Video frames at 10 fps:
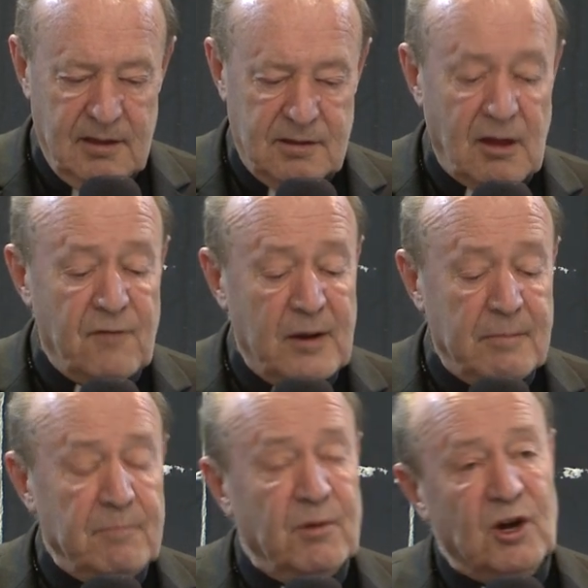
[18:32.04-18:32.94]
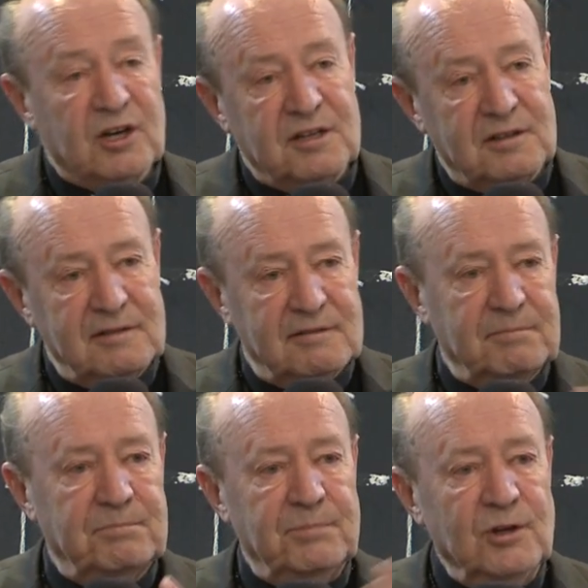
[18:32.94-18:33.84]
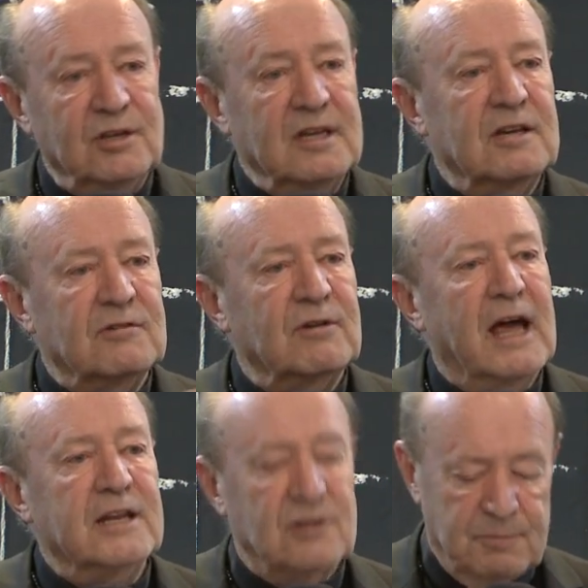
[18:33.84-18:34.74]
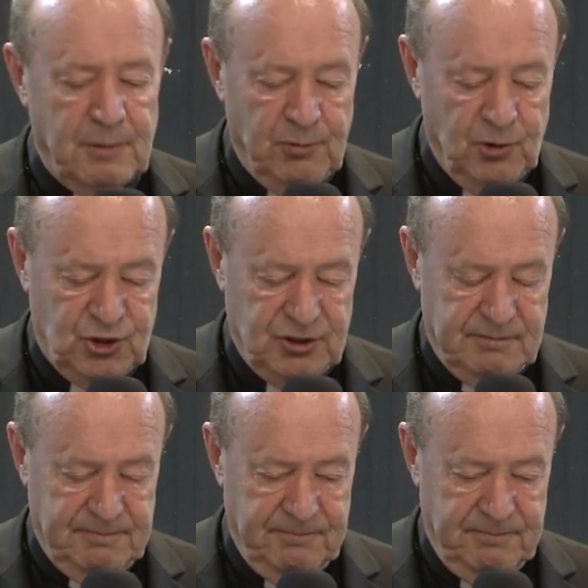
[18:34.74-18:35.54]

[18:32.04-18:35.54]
So for Edmund Burke, beauty is related to proportion.